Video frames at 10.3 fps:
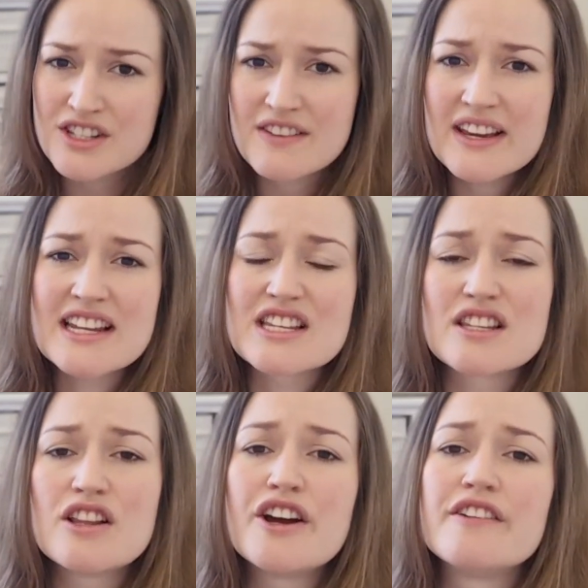So if you get a
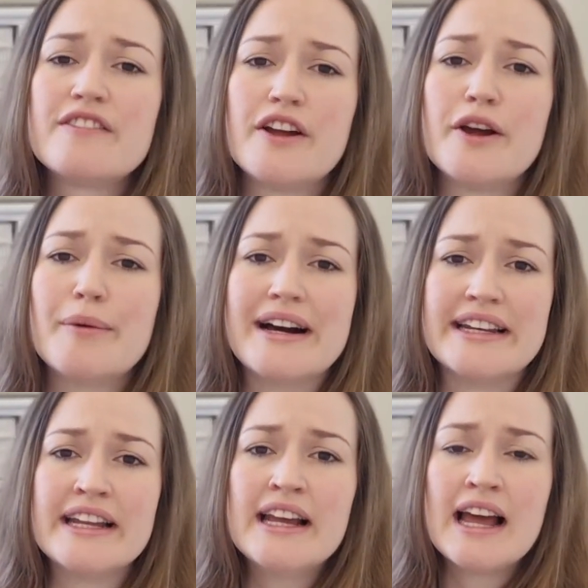slow flow
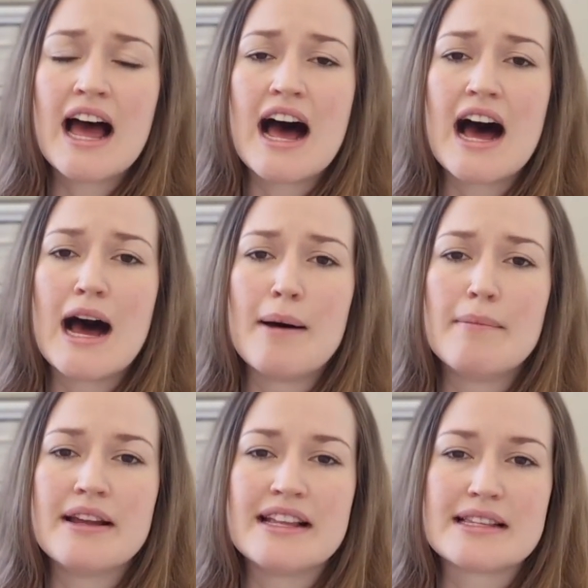one,
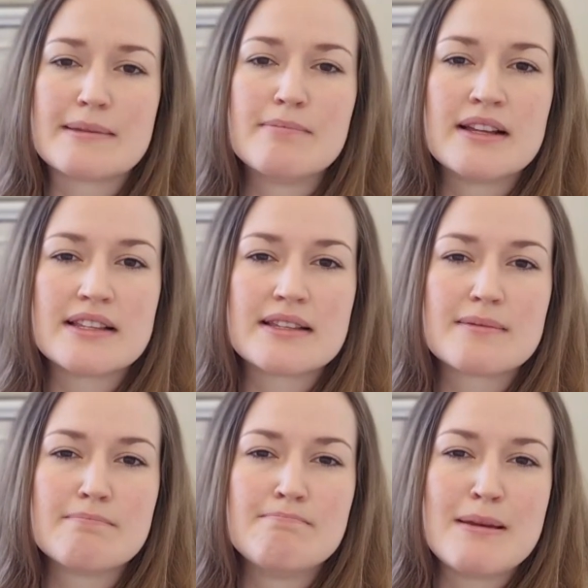it
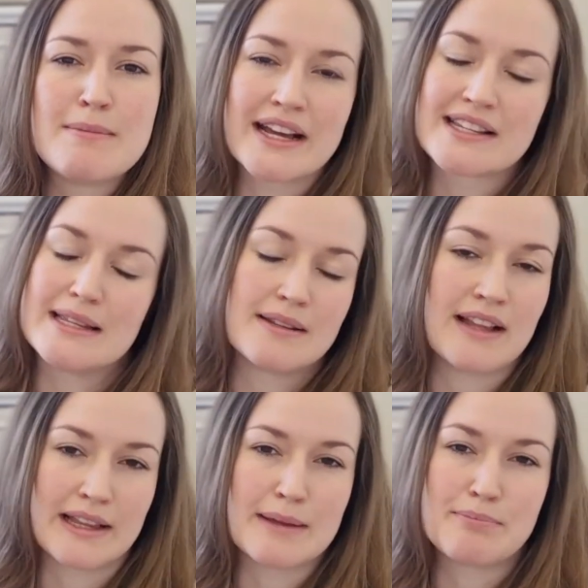mimics
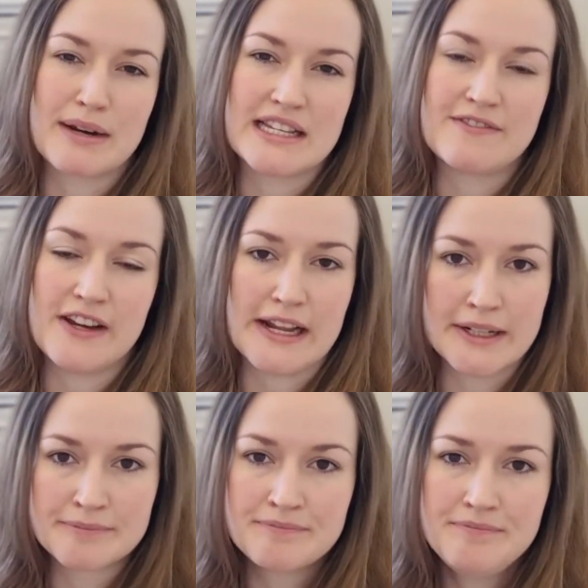like the
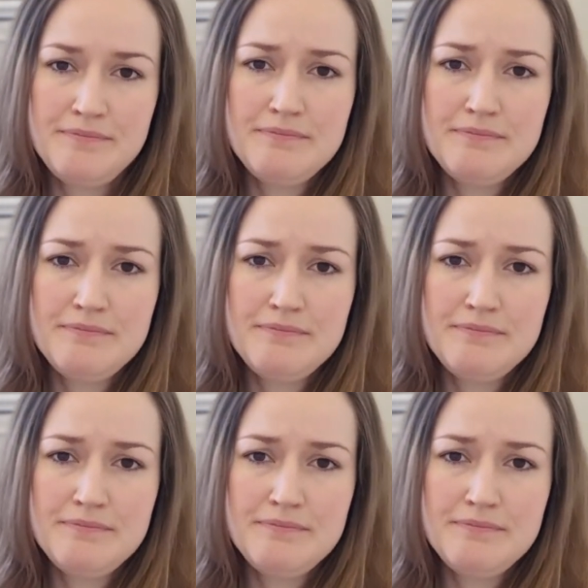breastfeeding,